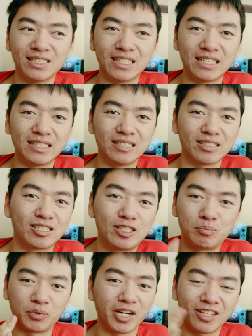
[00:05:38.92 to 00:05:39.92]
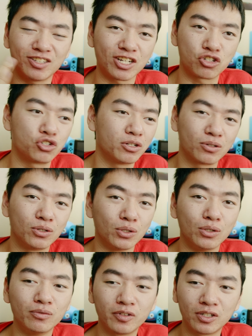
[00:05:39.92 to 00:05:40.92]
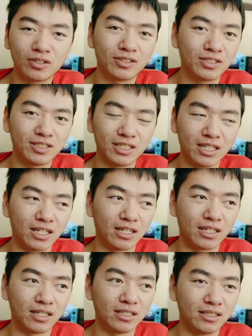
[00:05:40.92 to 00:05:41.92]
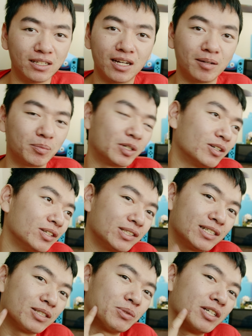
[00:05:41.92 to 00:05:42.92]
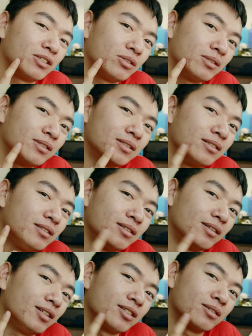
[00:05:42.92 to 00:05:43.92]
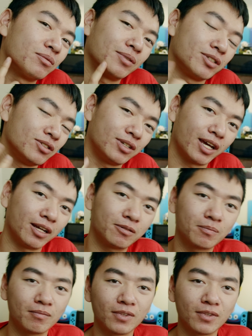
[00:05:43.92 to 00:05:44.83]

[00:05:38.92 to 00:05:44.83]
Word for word: and uh, spreading that shit all over. Uh, yeah, because otherwise, this is what you get.